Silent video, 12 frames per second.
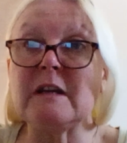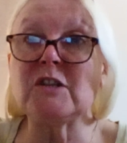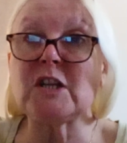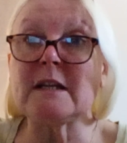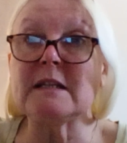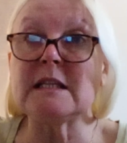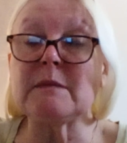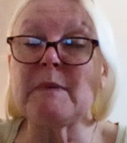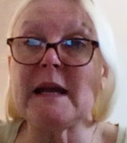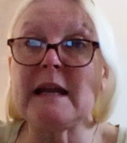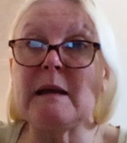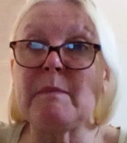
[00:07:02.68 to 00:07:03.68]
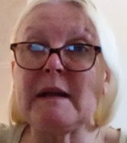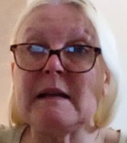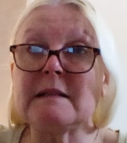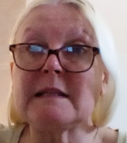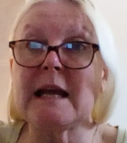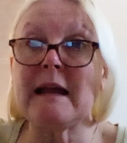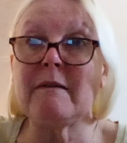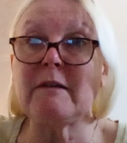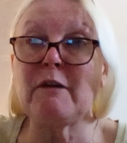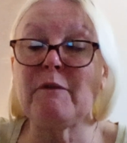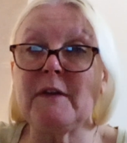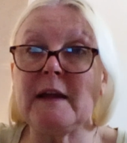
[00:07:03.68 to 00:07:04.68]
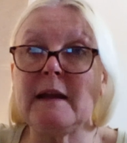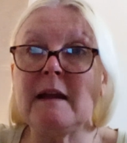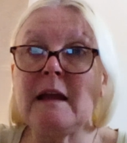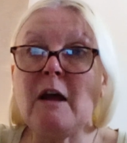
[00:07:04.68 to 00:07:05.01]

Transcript: a chance to pay a bit down off it,